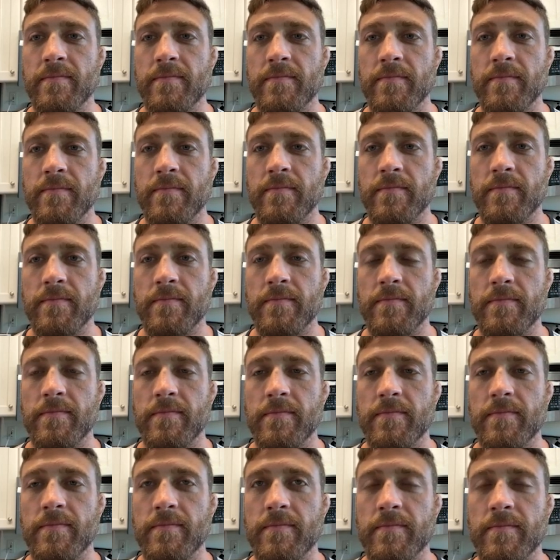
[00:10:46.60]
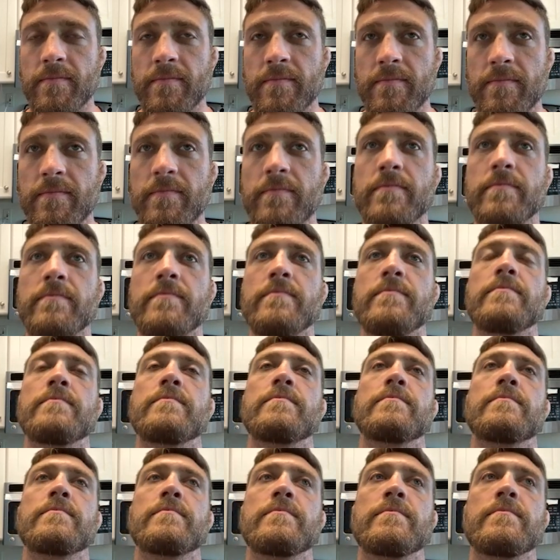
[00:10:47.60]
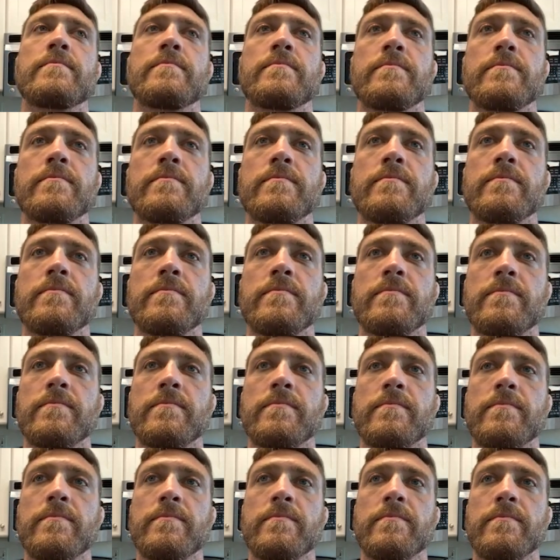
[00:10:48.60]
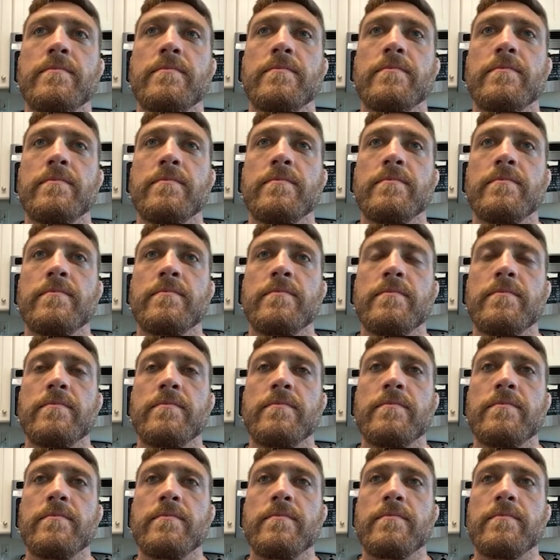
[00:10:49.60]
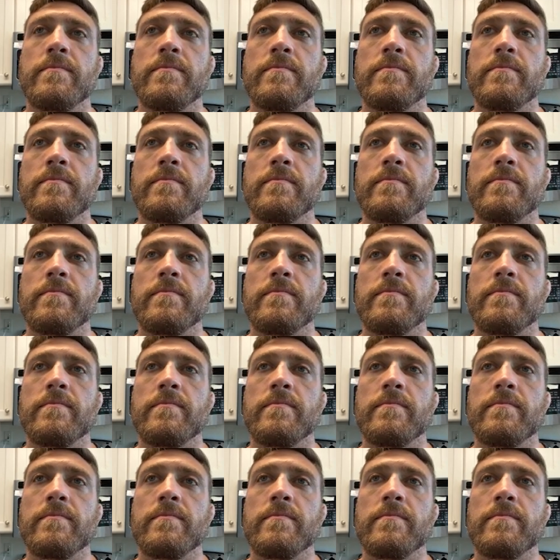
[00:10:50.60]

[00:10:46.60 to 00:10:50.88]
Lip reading: The person shown says nothing.